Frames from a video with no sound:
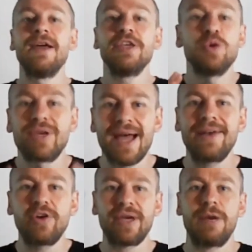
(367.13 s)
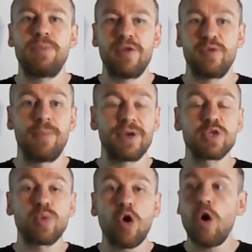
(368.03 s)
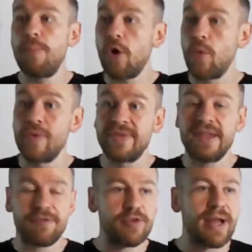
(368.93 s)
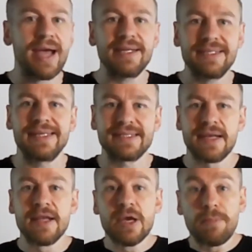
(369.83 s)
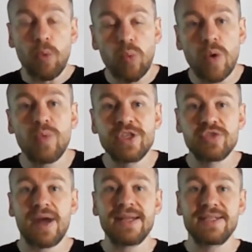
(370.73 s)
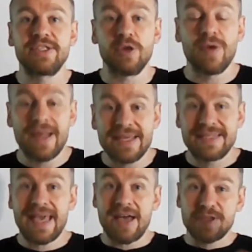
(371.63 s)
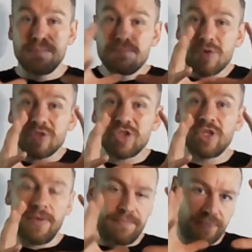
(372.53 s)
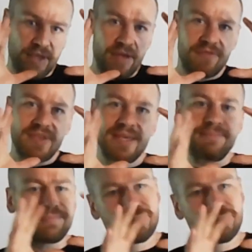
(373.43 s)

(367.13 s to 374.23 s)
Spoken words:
You cannot get a perfect one because we're all brought up with different ideas, but what we try to do is get as much of the